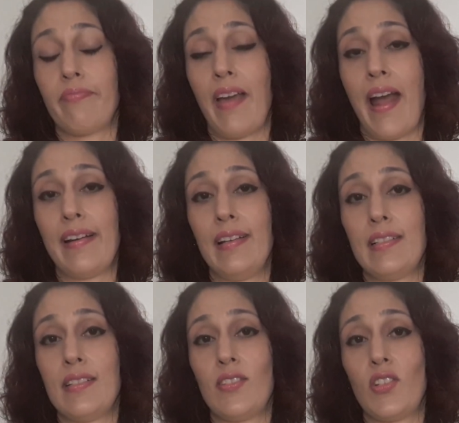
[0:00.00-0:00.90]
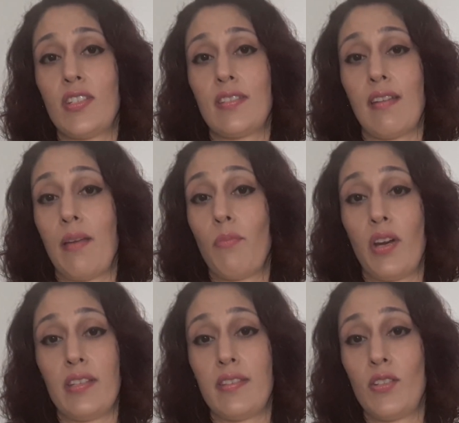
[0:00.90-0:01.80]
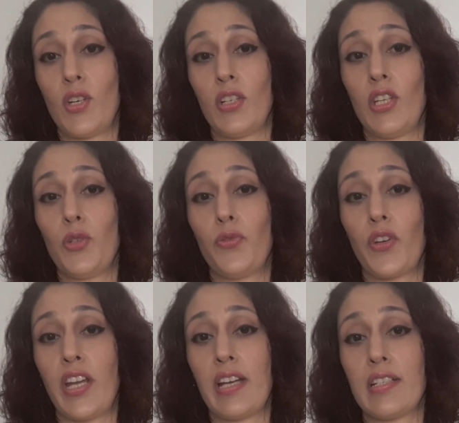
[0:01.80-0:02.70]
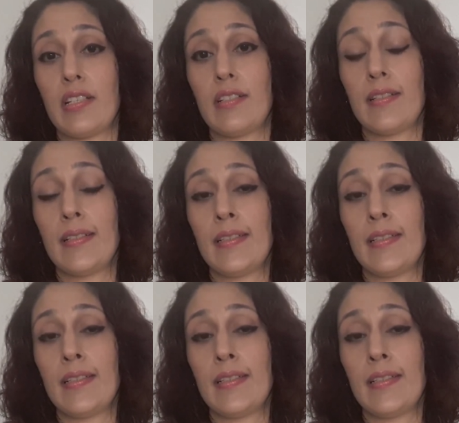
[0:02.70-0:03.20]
handle it is just embrace the journey you've created.